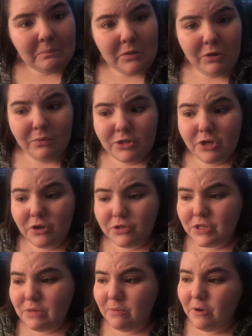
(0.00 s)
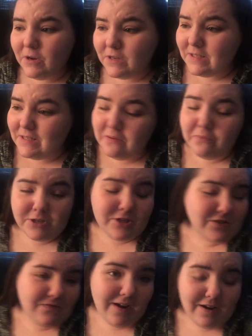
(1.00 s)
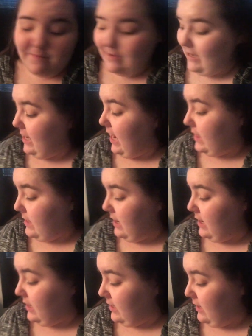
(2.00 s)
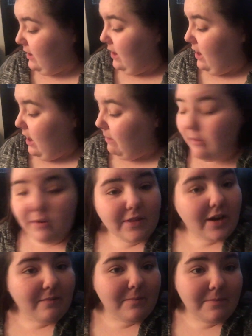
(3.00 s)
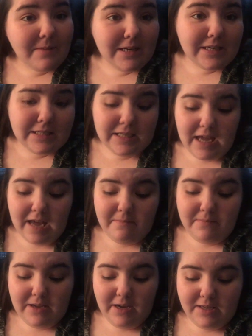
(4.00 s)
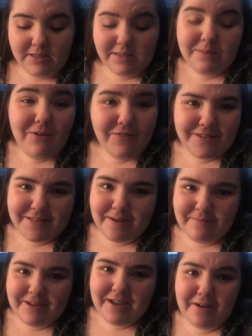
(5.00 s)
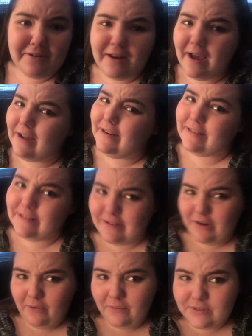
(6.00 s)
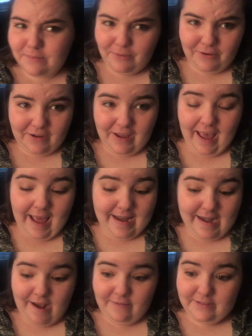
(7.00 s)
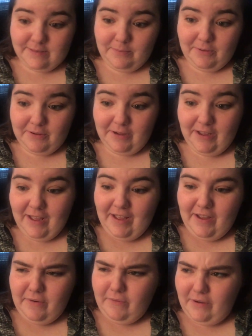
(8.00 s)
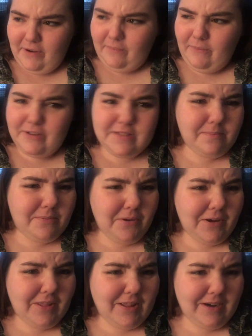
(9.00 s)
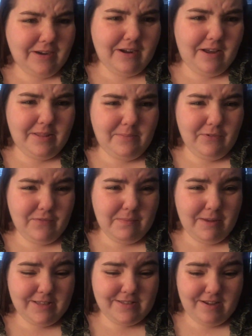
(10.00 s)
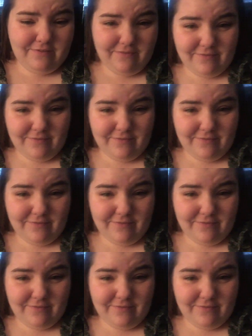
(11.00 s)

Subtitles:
new adult-y books, which is very me, and then a book that I've been meaning to get because the movie's coming out and I didn't know it was a book and now it's a book, or was a book and then got the movie based off